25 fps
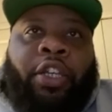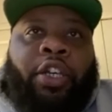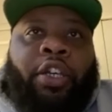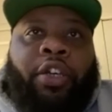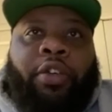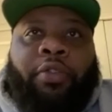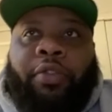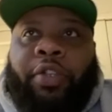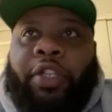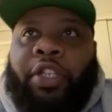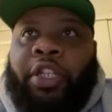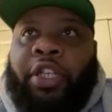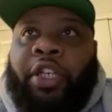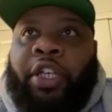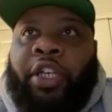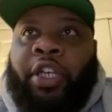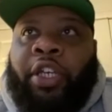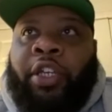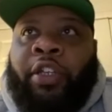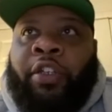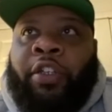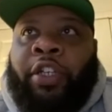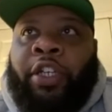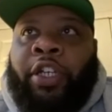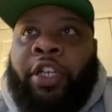we did
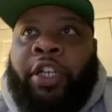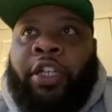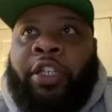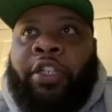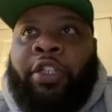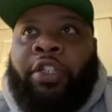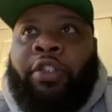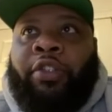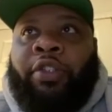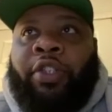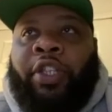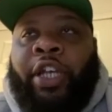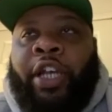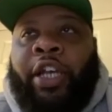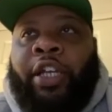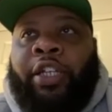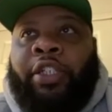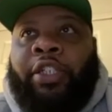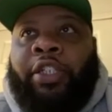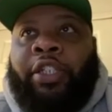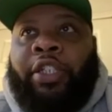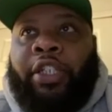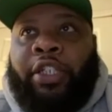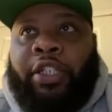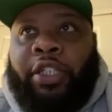
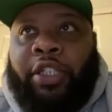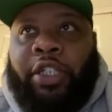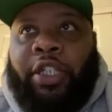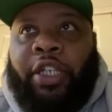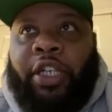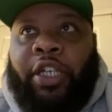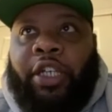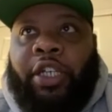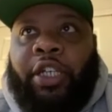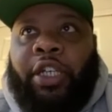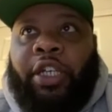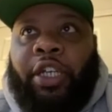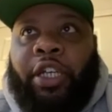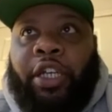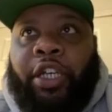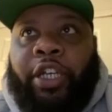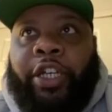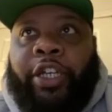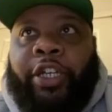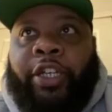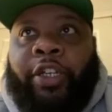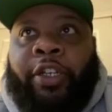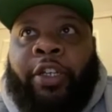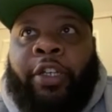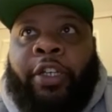2016
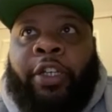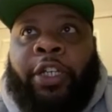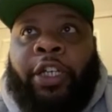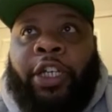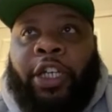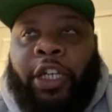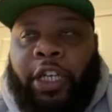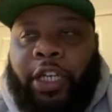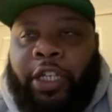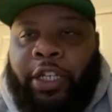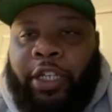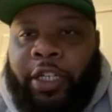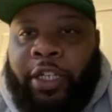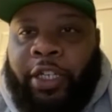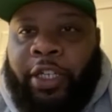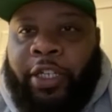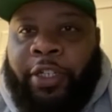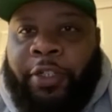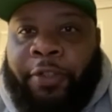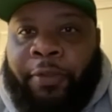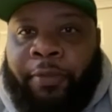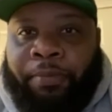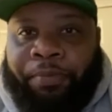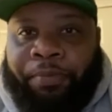again. And then